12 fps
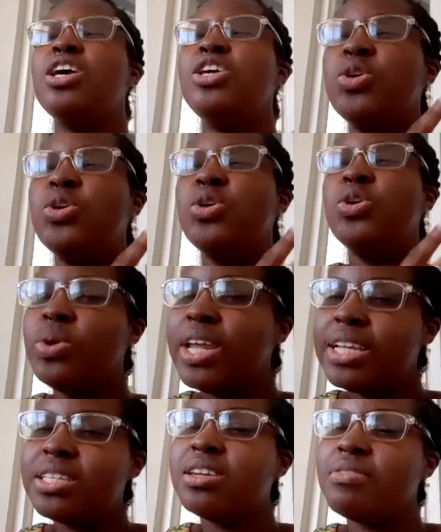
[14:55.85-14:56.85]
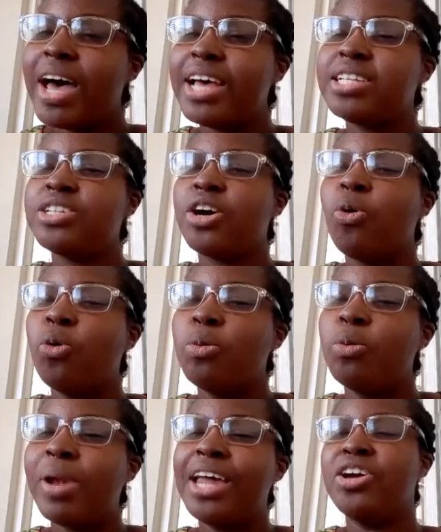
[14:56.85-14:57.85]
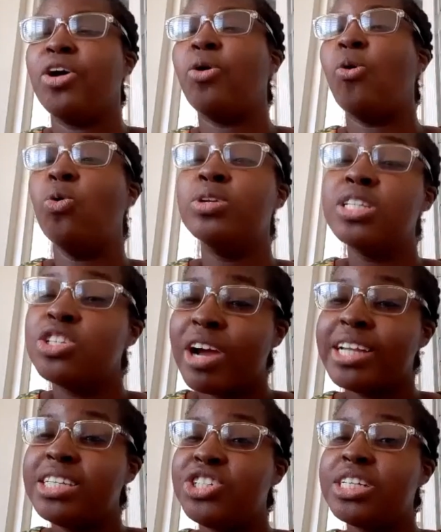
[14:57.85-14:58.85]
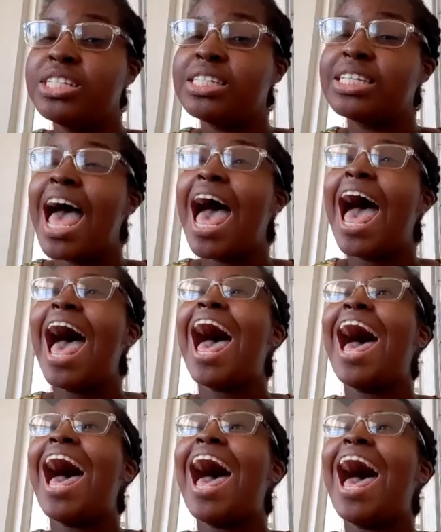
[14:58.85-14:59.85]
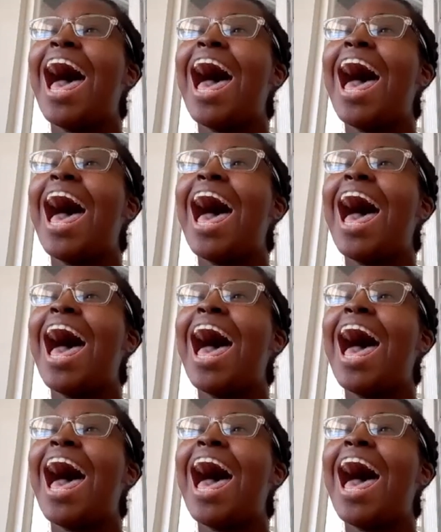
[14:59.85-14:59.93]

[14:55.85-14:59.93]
You need to devise your own plan, your own strategies, and